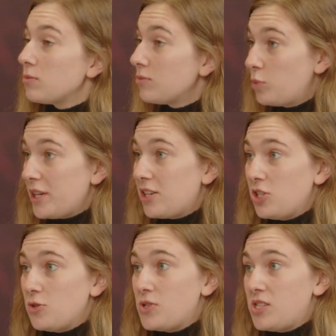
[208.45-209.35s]
we could
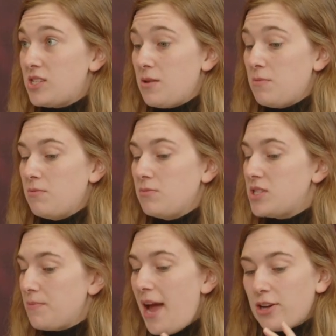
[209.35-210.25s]
use some
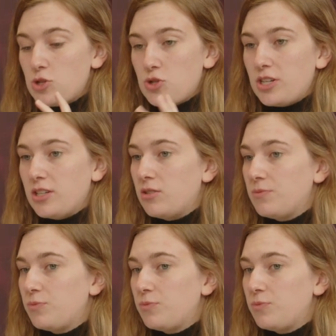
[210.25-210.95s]
extra